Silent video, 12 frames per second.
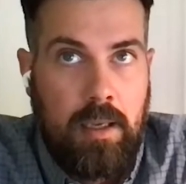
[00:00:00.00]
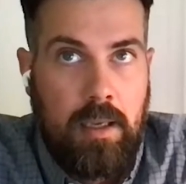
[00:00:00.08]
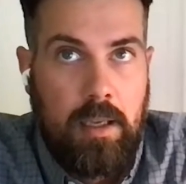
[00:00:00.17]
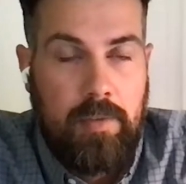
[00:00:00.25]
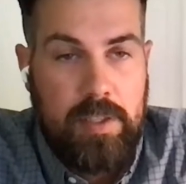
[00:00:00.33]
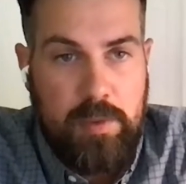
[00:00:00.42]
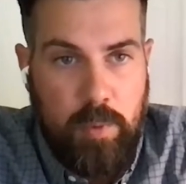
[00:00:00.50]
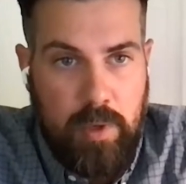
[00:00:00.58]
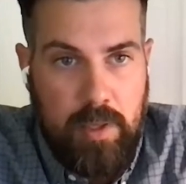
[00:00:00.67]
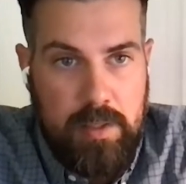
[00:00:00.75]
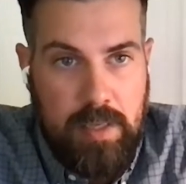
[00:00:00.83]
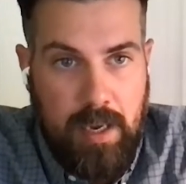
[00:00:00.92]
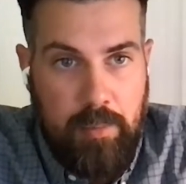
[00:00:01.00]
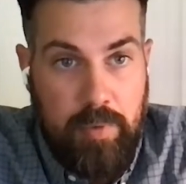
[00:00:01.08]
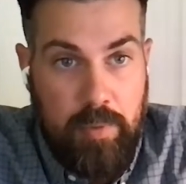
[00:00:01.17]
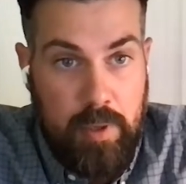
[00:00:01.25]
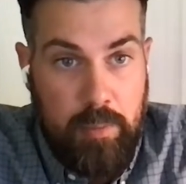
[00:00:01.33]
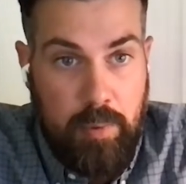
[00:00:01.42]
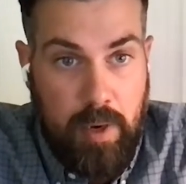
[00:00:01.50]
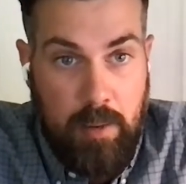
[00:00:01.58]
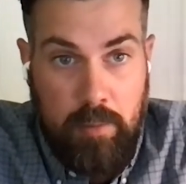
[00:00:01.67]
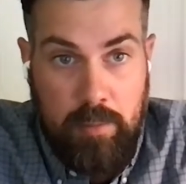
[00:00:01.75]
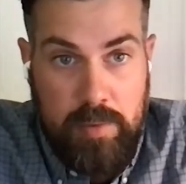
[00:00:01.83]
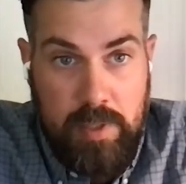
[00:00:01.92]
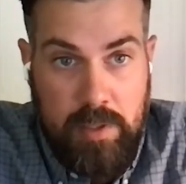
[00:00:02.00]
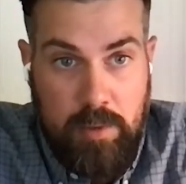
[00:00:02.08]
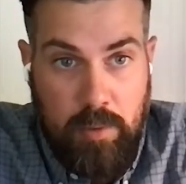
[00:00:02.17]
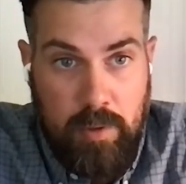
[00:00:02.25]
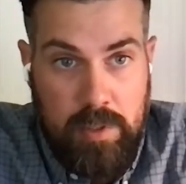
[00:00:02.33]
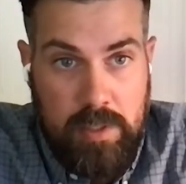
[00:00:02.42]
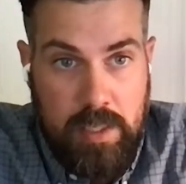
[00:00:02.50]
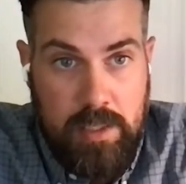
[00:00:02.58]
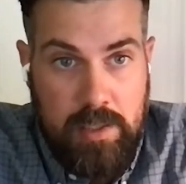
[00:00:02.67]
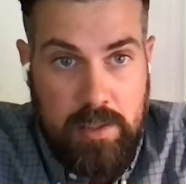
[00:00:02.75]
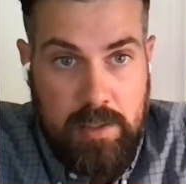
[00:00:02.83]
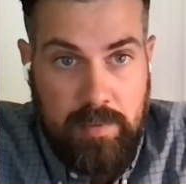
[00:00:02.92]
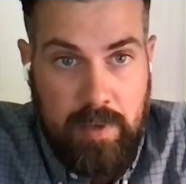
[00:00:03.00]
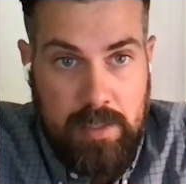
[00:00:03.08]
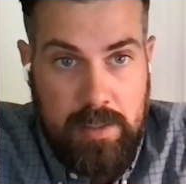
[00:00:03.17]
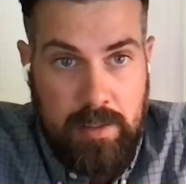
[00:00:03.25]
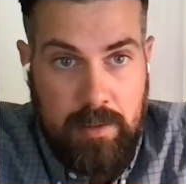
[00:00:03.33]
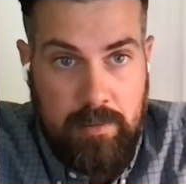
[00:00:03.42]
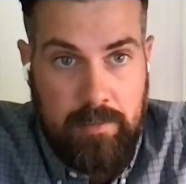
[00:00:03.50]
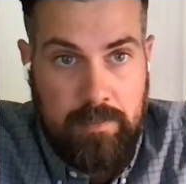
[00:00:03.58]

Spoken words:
If it's one of the top 3 problems that the organization is facing